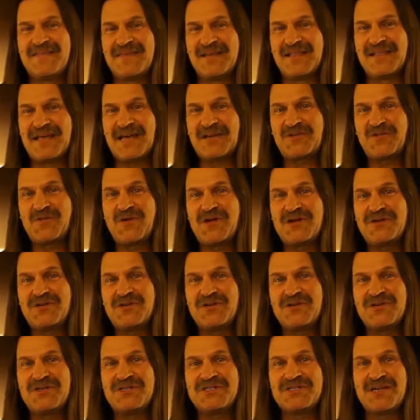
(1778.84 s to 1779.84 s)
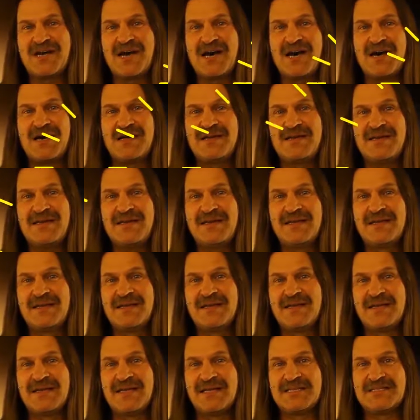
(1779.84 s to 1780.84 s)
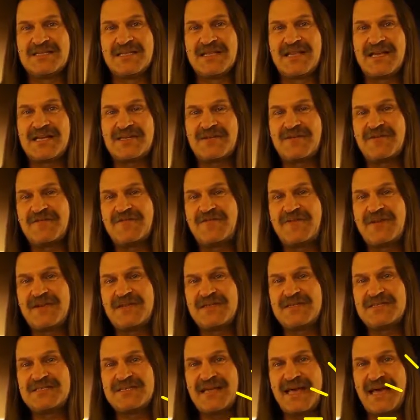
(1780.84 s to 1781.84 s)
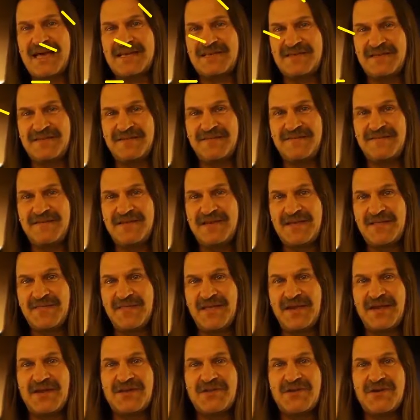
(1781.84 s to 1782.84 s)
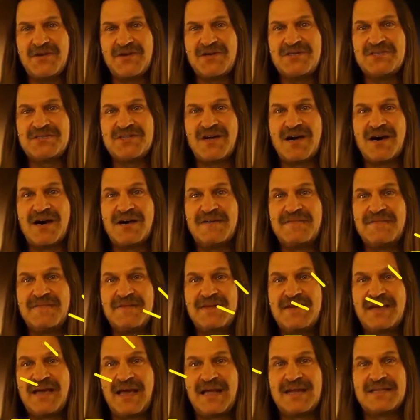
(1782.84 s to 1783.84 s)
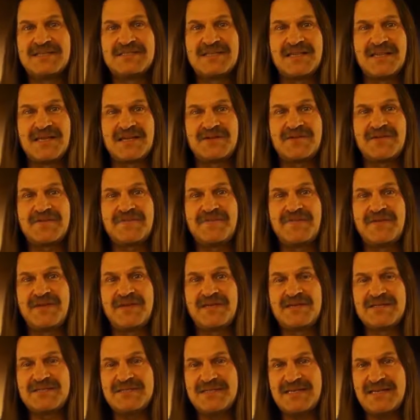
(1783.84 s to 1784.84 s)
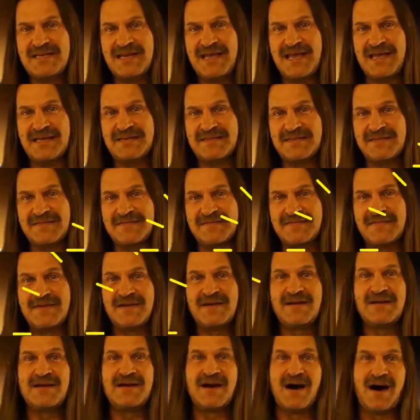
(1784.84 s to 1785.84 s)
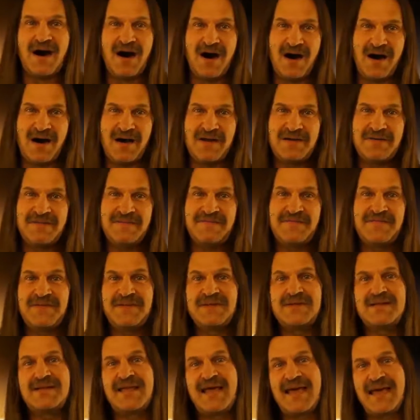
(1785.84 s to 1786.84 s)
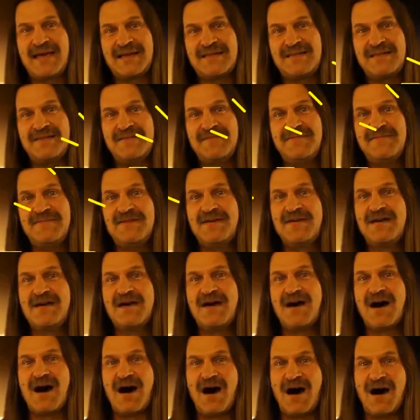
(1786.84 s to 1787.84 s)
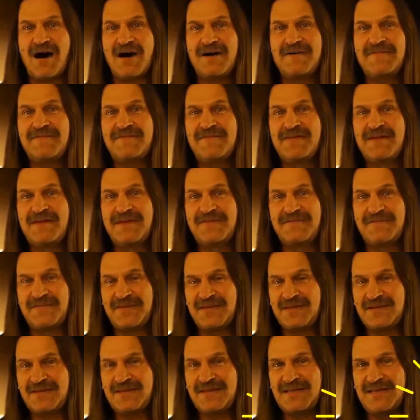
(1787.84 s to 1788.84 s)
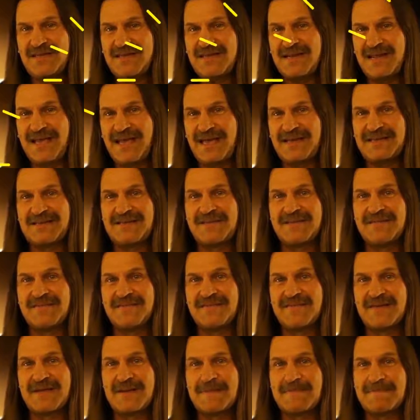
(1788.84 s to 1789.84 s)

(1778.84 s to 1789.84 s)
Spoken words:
The electron turns on, its electric field is active, then it turns off, and its electric field is inactive. On, field active, off, field inactive.